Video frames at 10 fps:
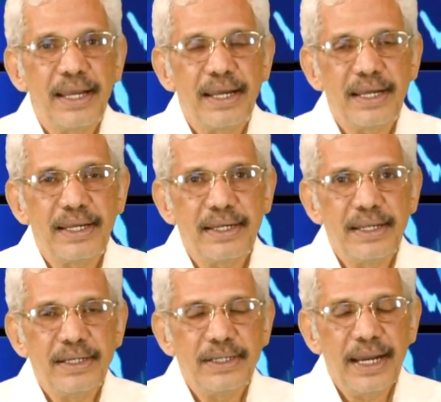and
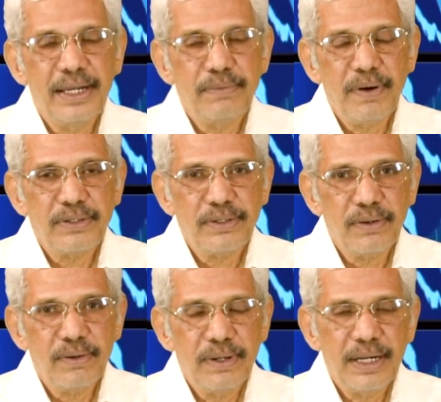you want to
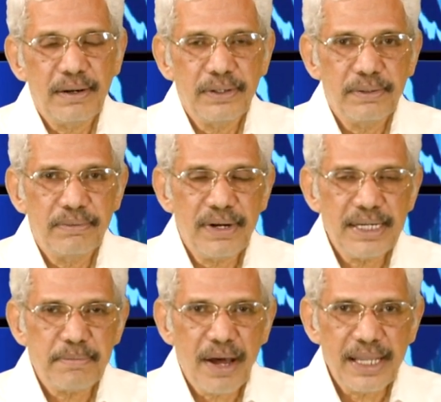know you
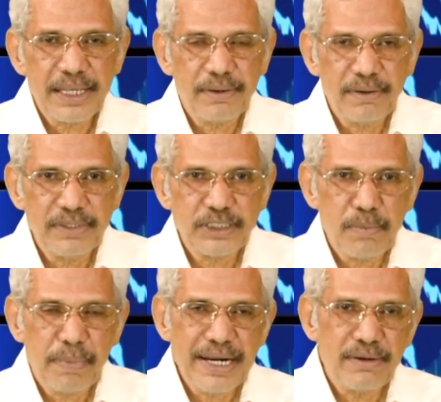want the molecule which
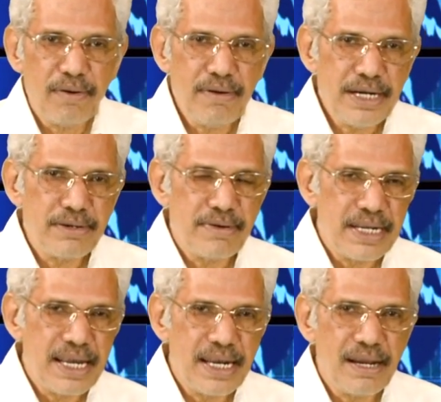will bind only to
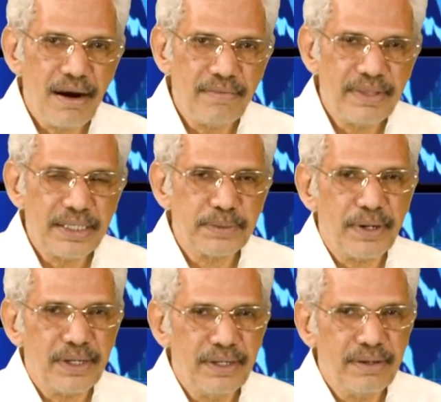DNA of this
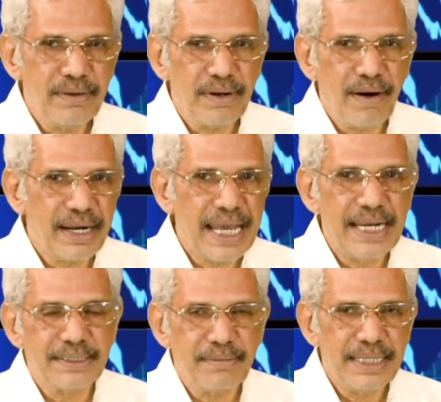particular
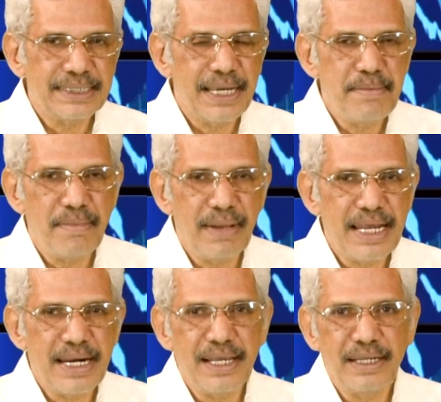organism, let's say
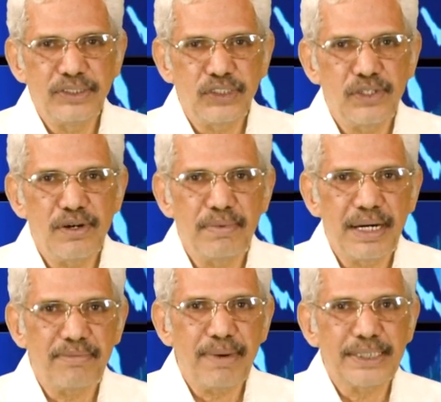malarial genome
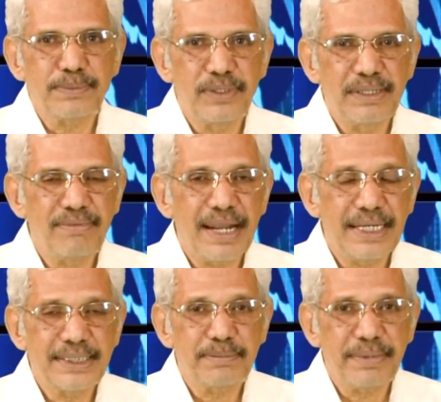or Plasmodium
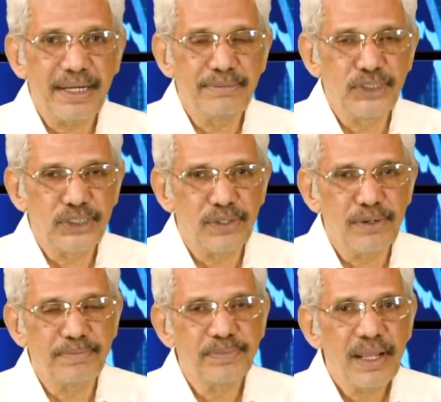falciparum's
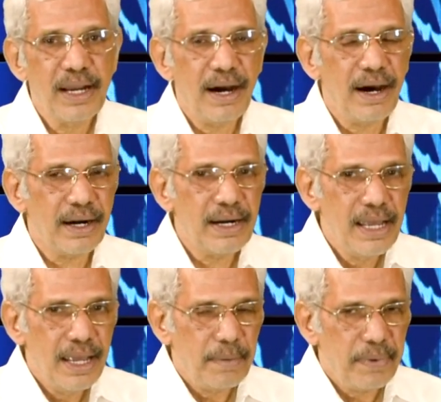genome, or
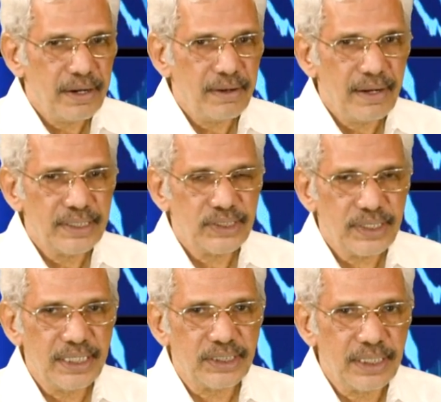a particular
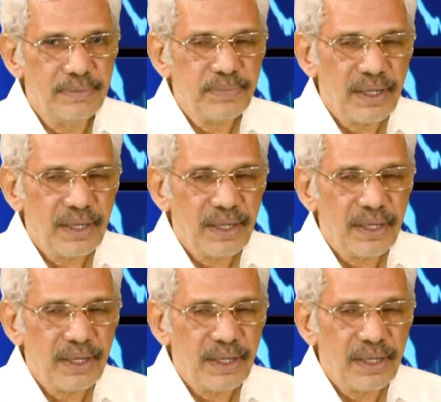stretch